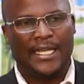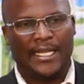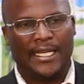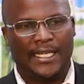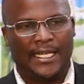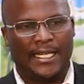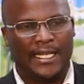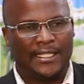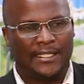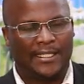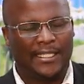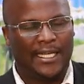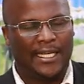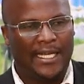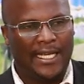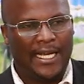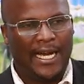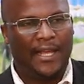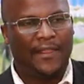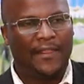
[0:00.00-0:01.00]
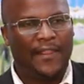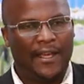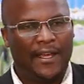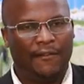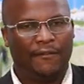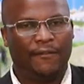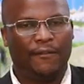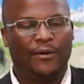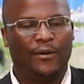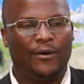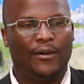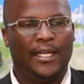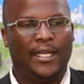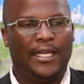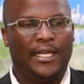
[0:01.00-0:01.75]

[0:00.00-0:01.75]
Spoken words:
areas. And therefore,